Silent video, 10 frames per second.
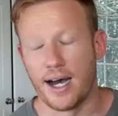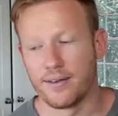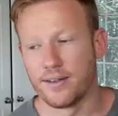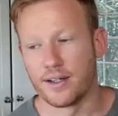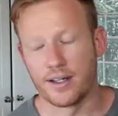
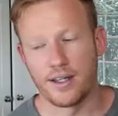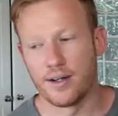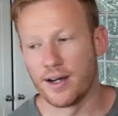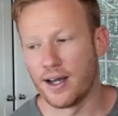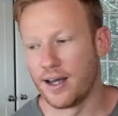look, you
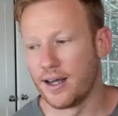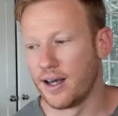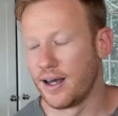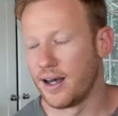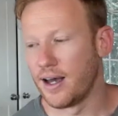know,
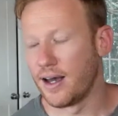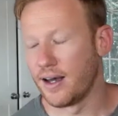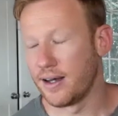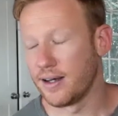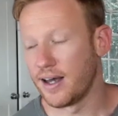I,
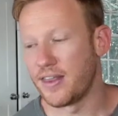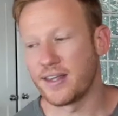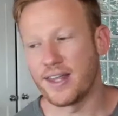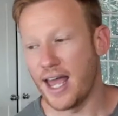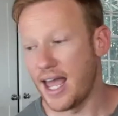I think
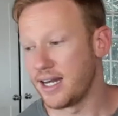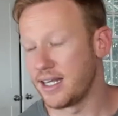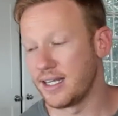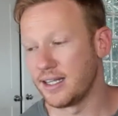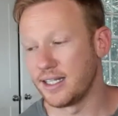that
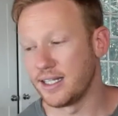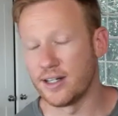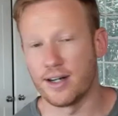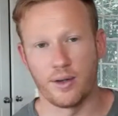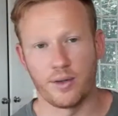any leader out